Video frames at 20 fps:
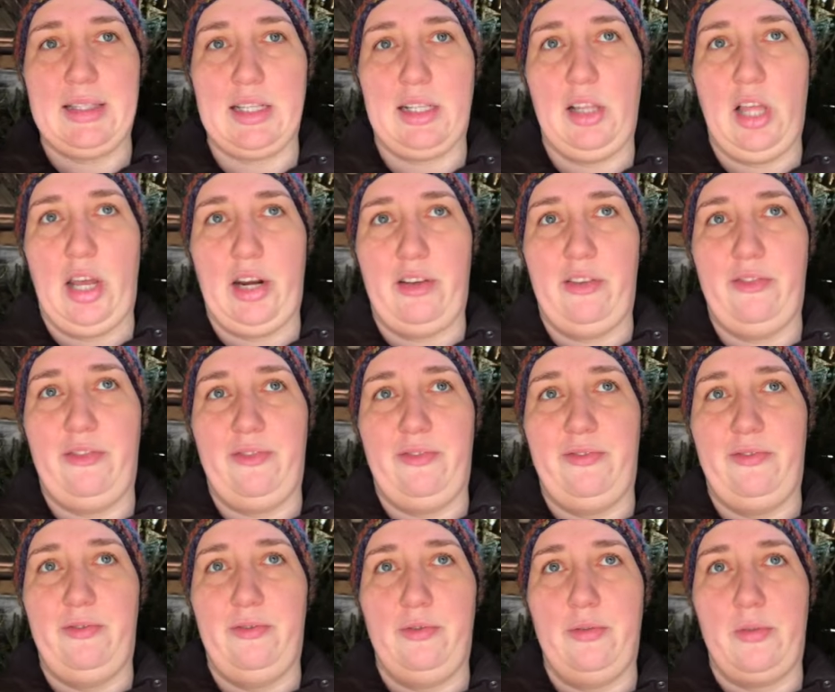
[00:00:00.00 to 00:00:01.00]
a lot of
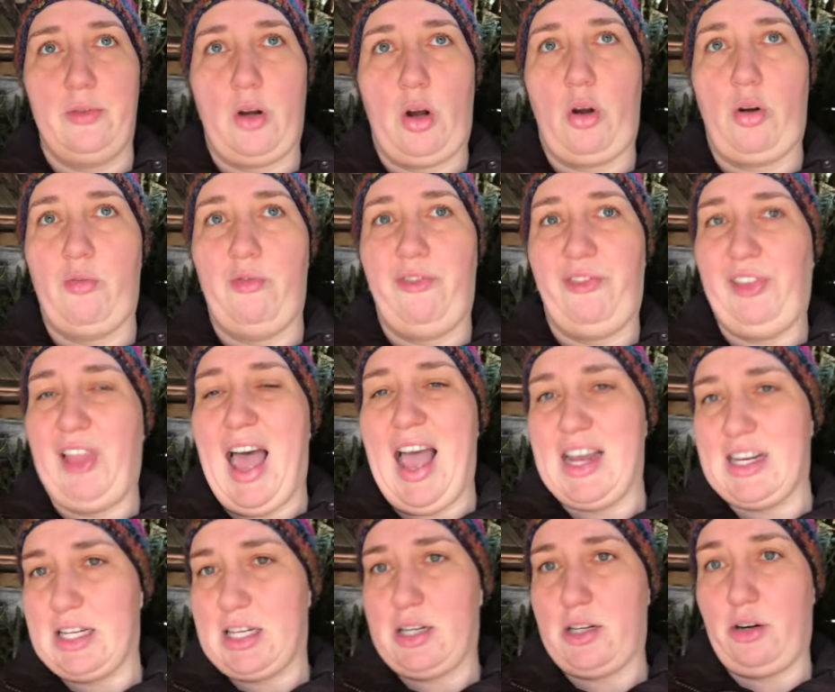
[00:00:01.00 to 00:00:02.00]

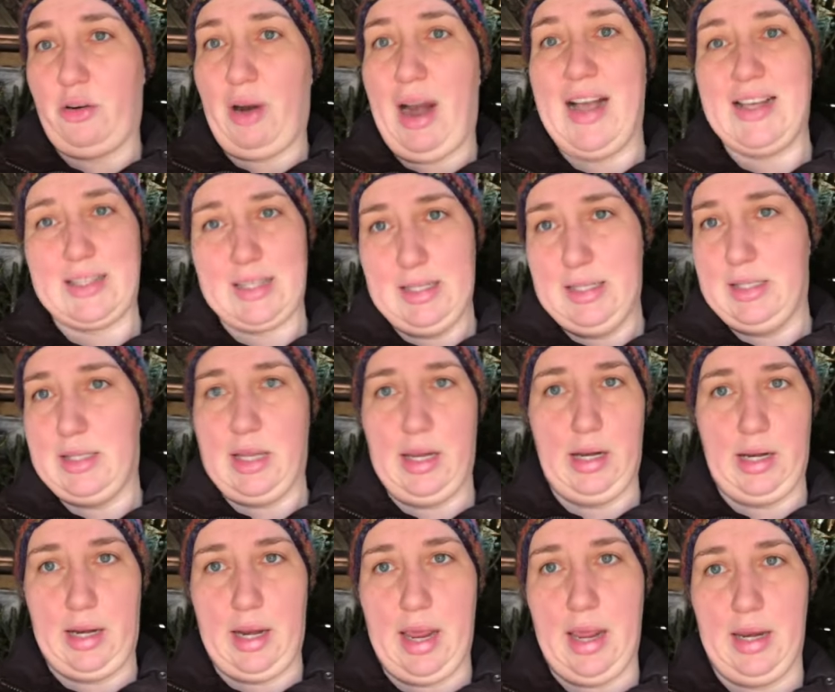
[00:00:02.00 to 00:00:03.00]
flat grasses
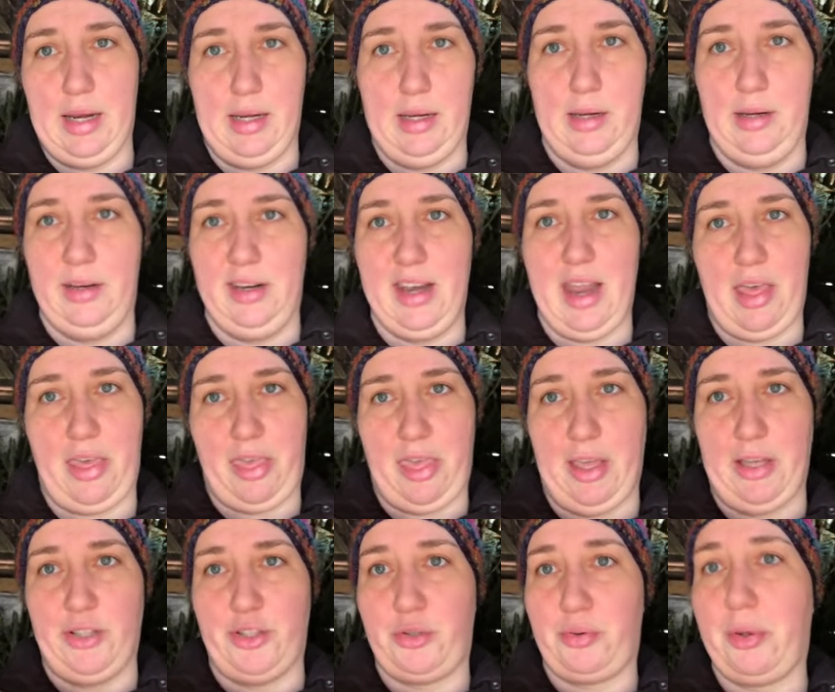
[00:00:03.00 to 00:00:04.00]
and
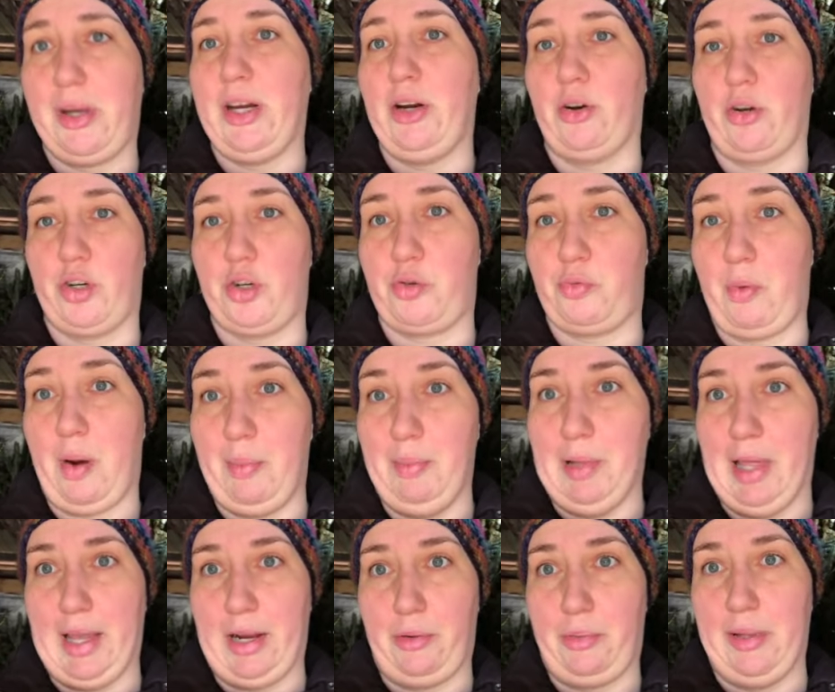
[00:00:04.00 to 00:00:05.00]
nothing tree or shrub
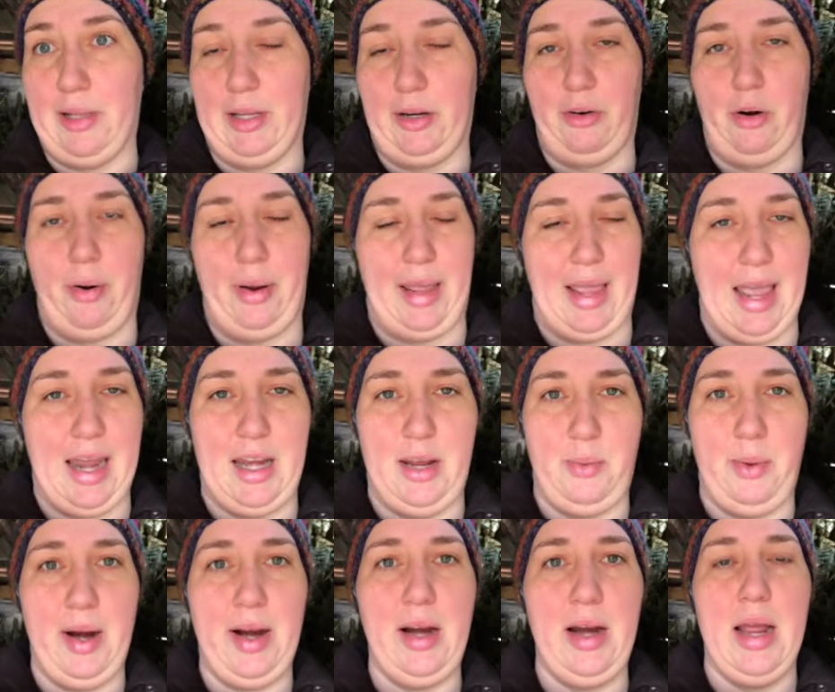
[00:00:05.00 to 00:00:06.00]
like really growing
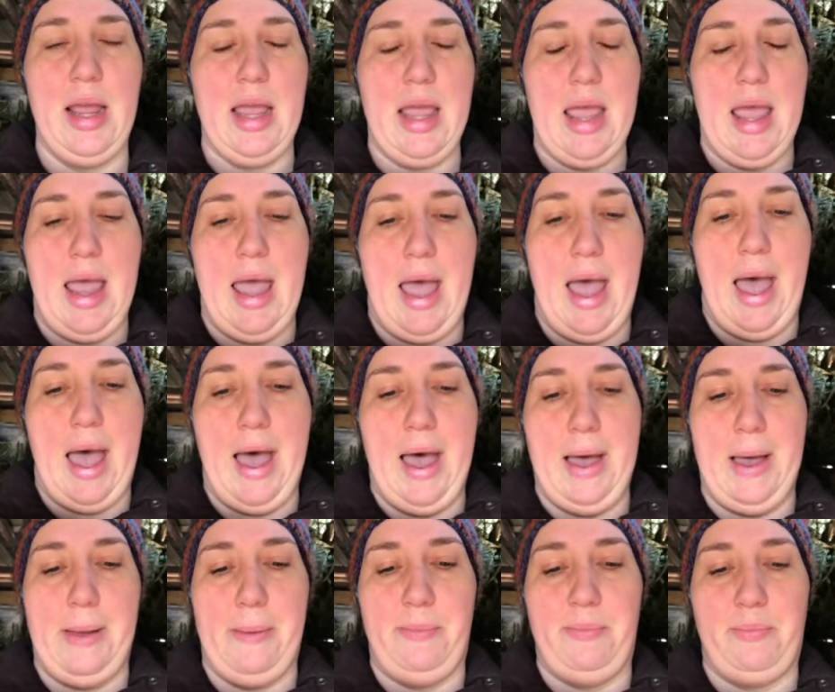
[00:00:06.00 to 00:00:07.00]
anywhere.
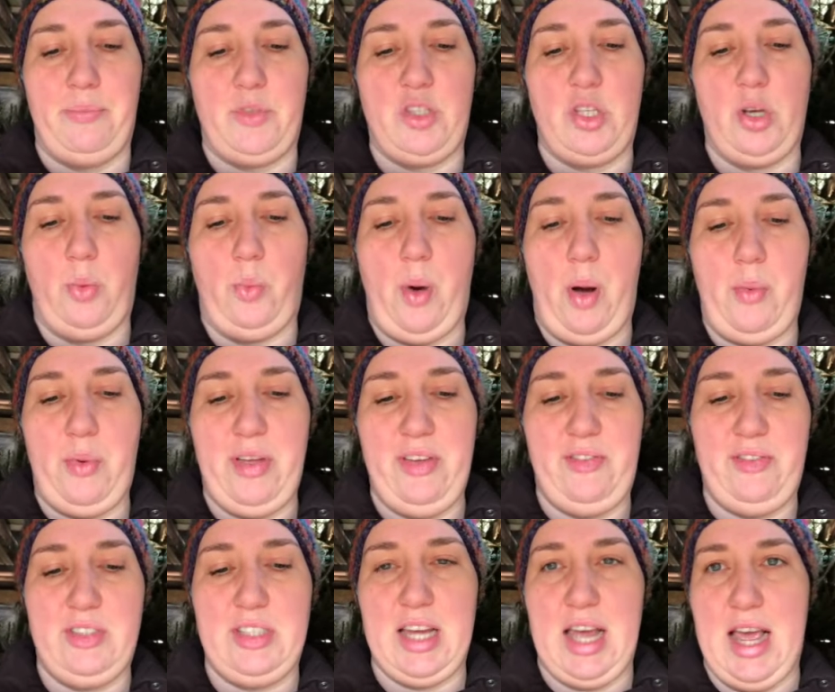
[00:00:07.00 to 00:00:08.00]
So what
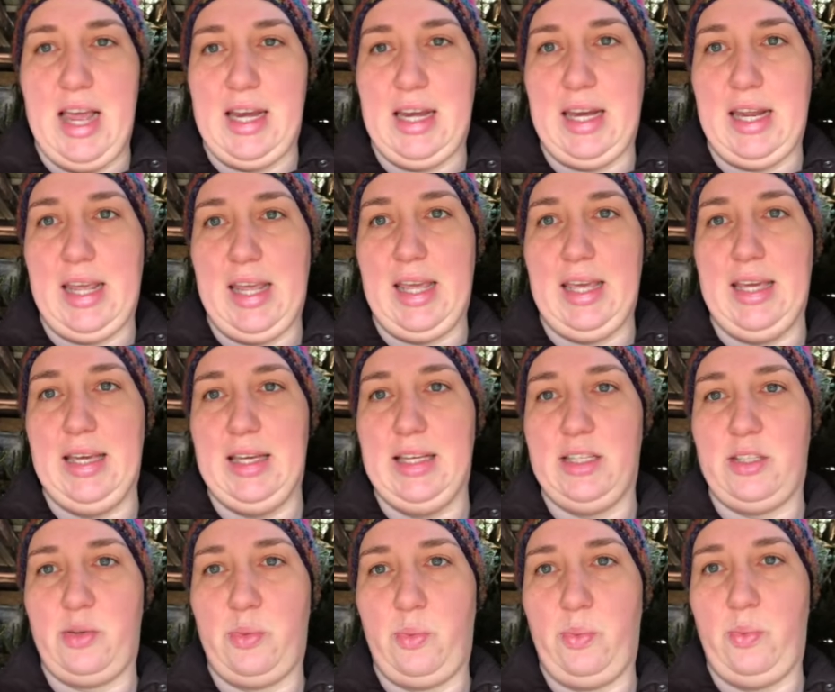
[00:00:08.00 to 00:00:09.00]
we've done
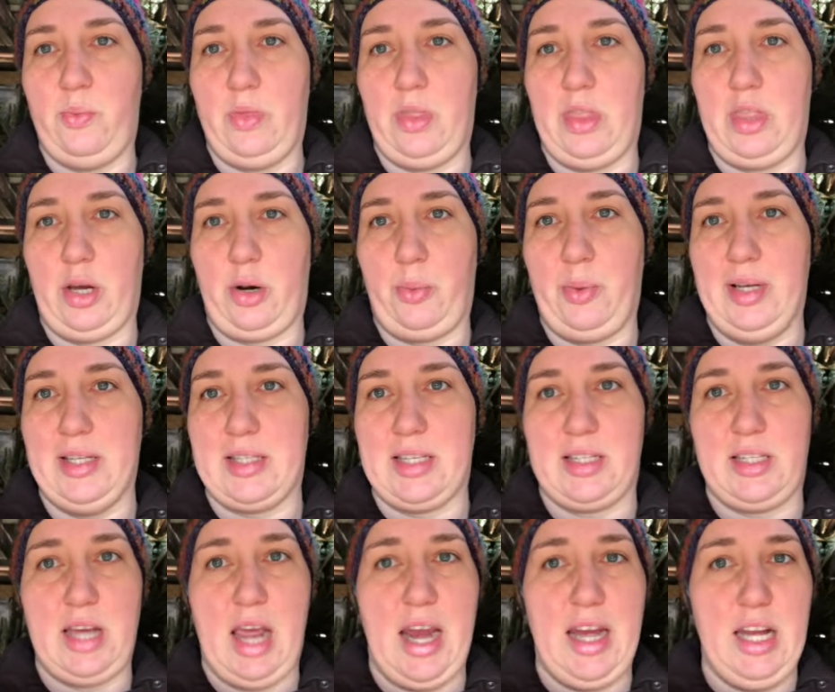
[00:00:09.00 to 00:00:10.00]
is there was a
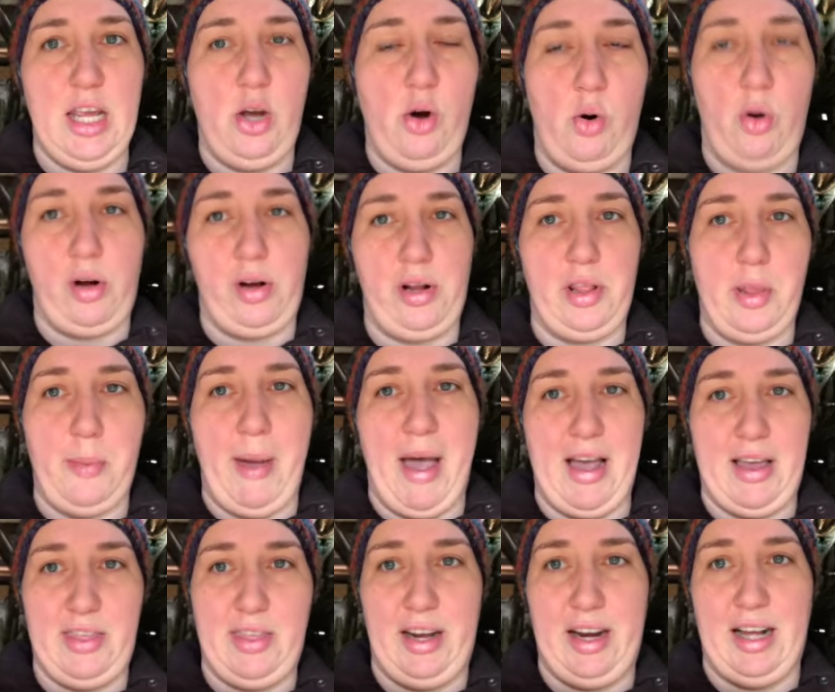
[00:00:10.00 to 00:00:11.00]
tiny corner in the
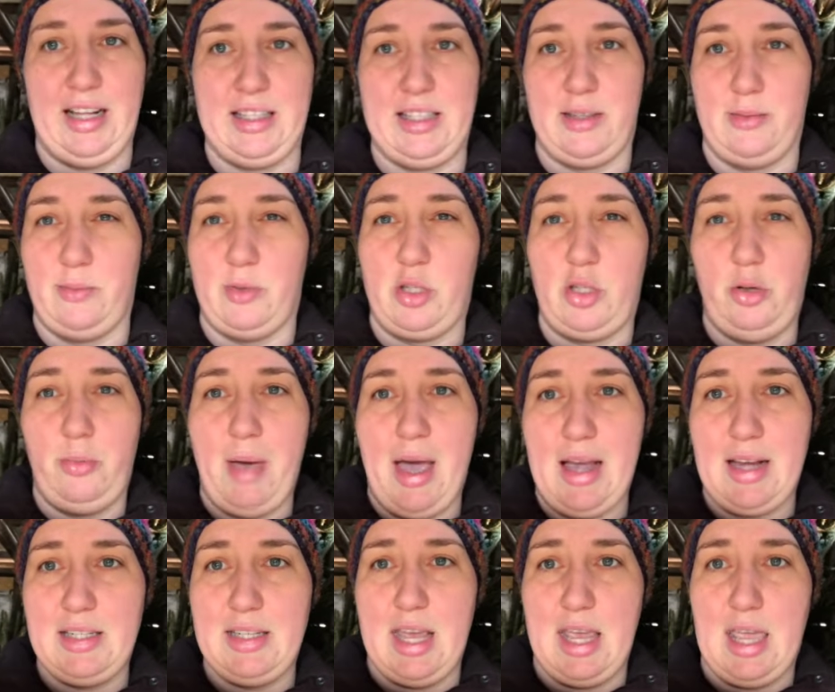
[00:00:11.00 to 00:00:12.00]
back that had some
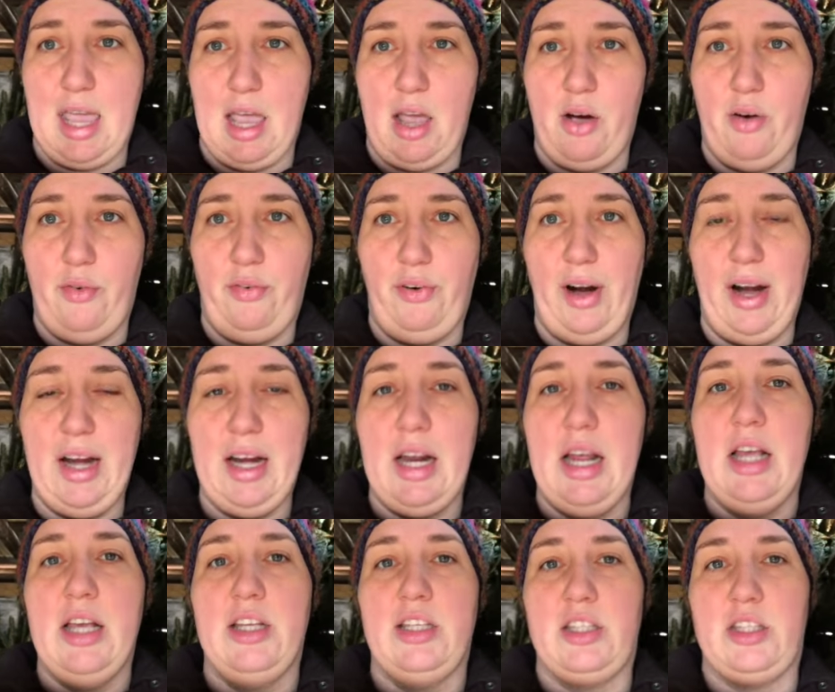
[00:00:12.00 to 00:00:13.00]
sumac taking over it,
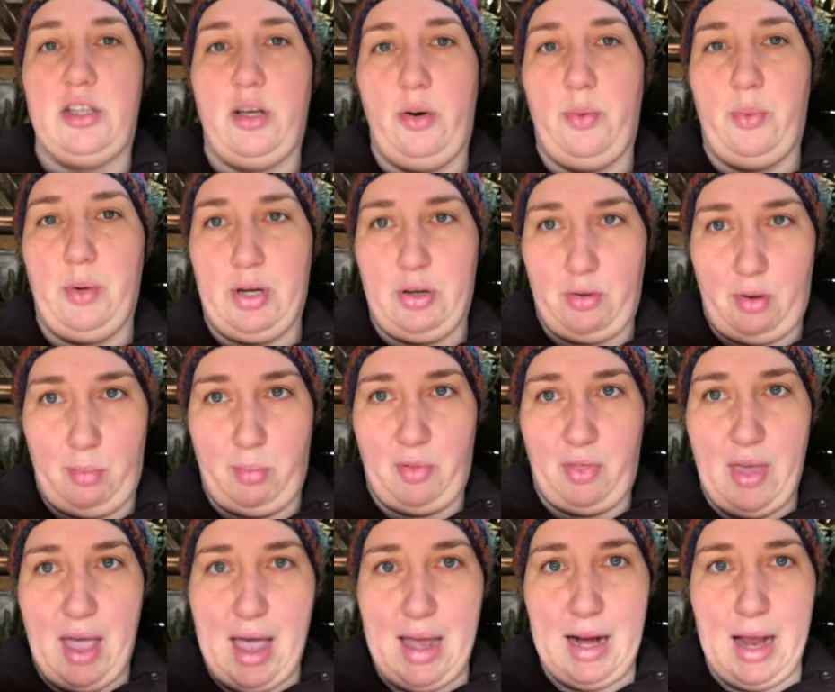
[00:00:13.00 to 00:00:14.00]
so we trimmed
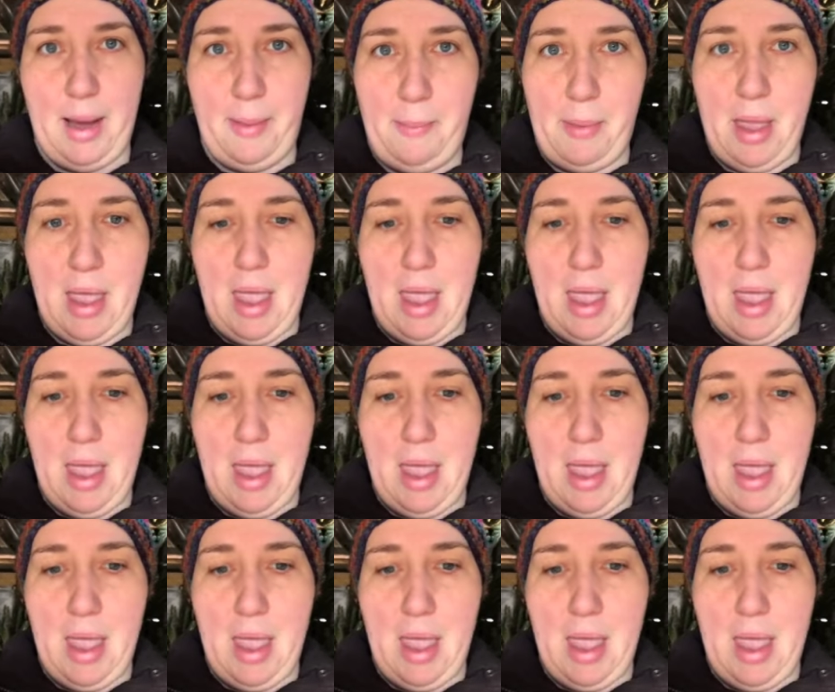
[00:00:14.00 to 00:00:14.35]
that up.